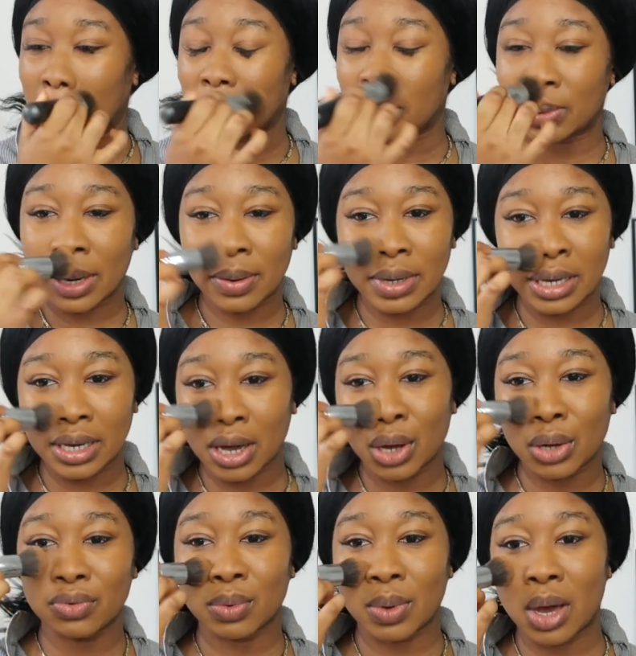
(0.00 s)
very
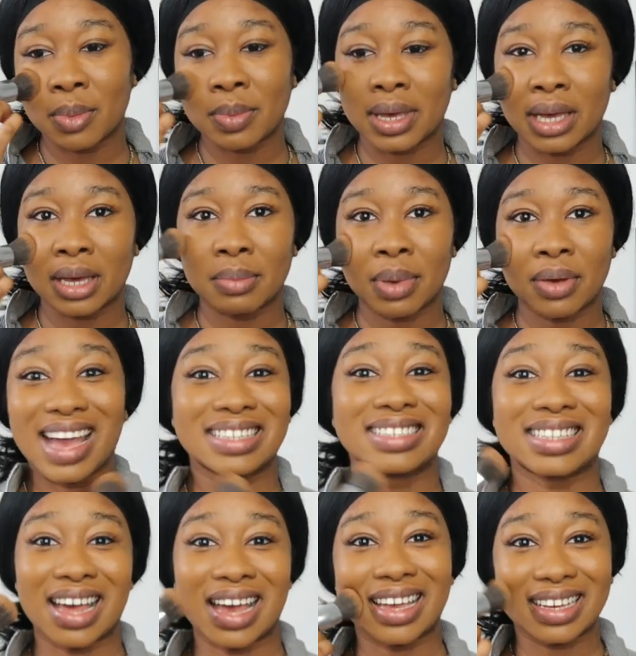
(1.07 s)
overwhelming,
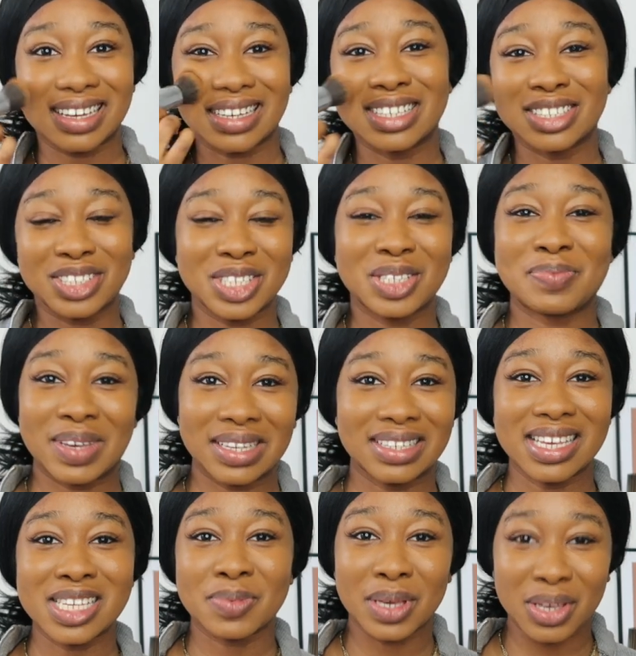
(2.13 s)
and like it's been
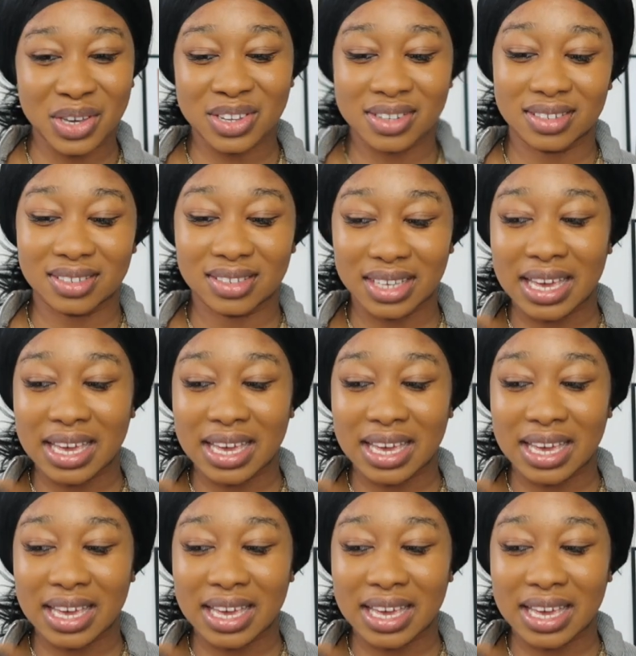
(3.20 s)
good.